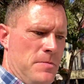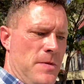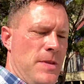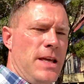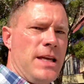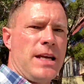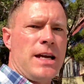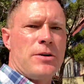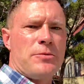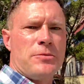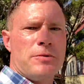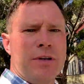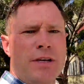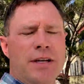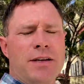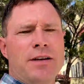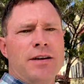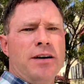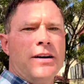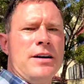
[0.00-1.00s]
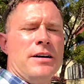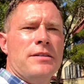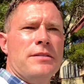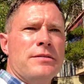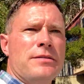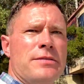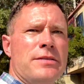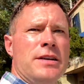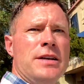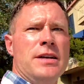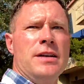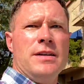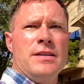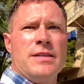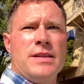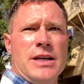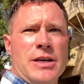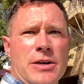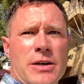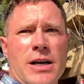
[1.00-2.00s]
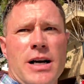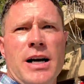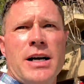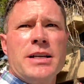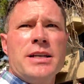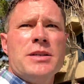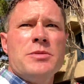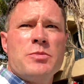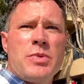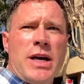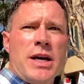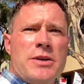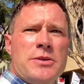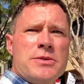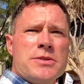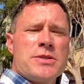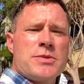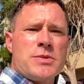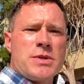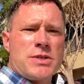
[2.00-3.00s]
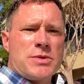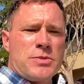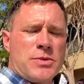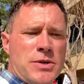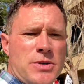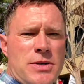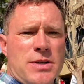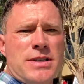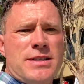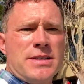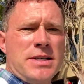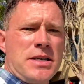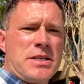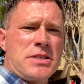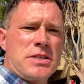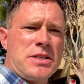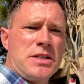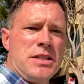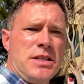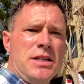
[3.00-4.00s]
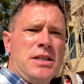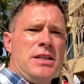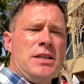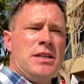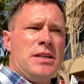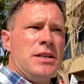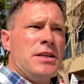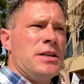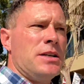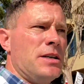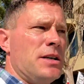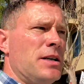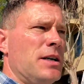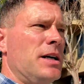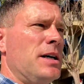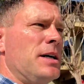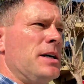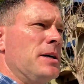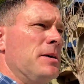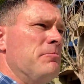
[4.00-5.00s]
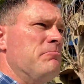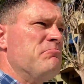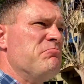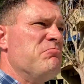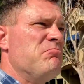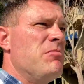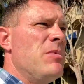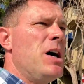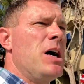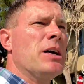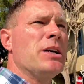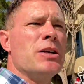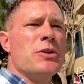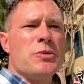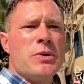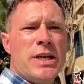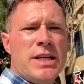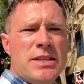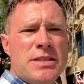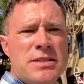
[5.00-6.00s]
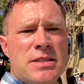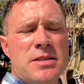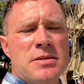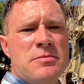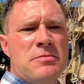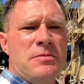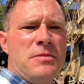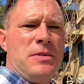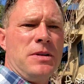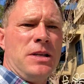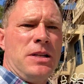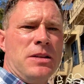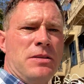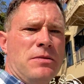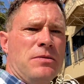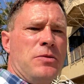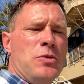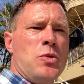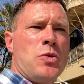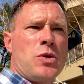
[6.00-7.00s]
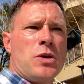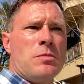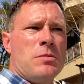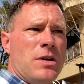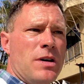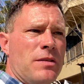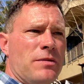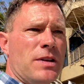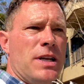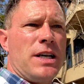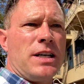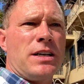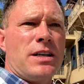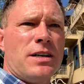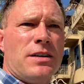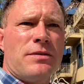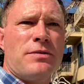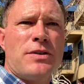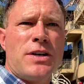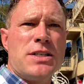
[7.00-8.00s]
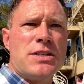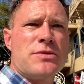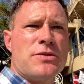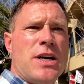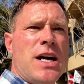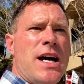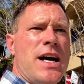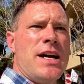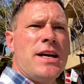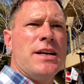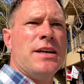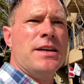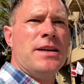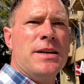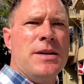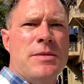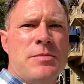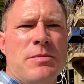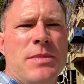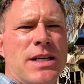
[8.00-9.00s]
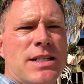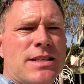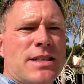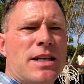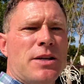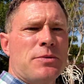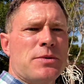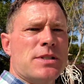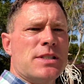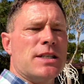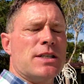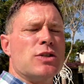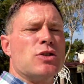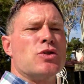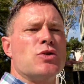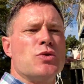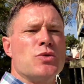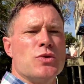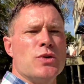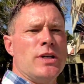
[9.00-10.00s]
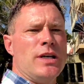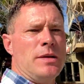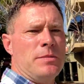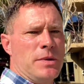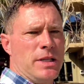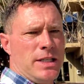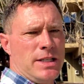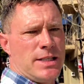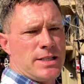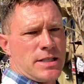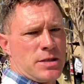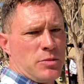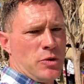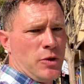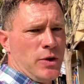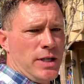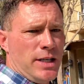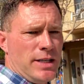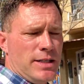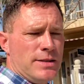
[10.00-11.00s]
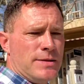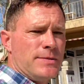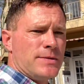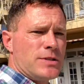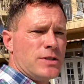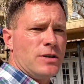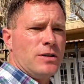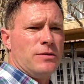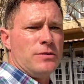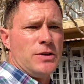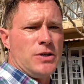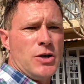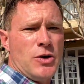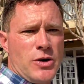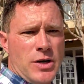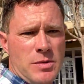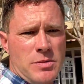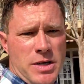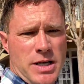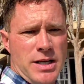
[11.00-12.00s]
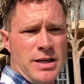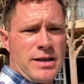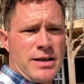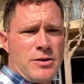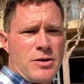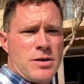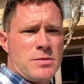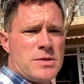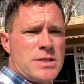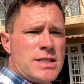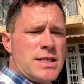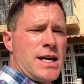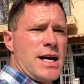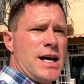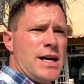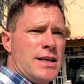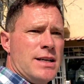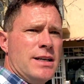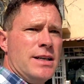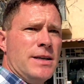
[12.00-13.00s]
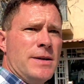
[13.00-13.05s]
They got rid of their onion petals, which were essentially onion rings in the form of like a French fry. My son was extremely disappointed. So if you know anybody at Harborside